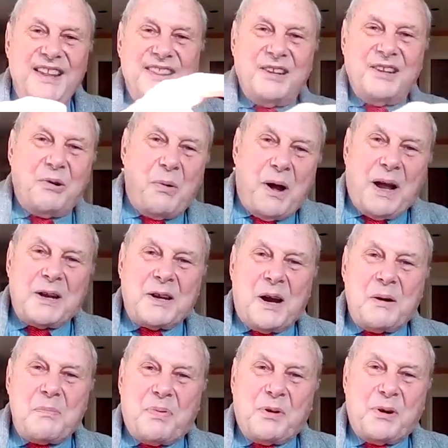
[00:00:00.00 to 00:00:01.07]
The
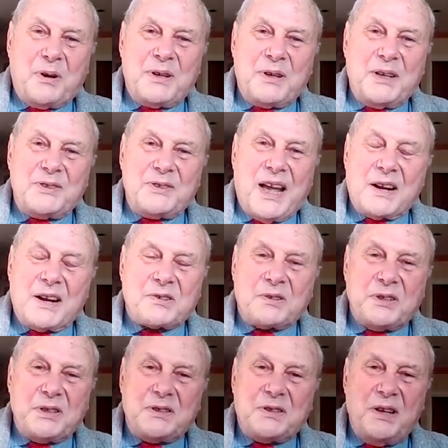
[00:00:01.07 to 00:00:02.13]
Gwadar port is
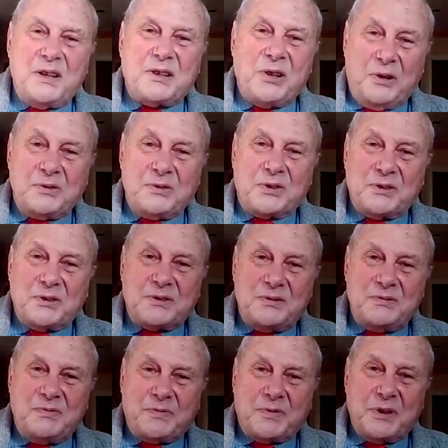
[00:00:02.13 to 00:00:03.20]
actually closer
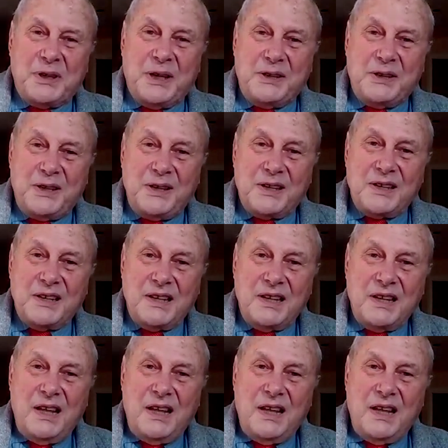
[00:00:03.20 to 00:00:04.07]
for India.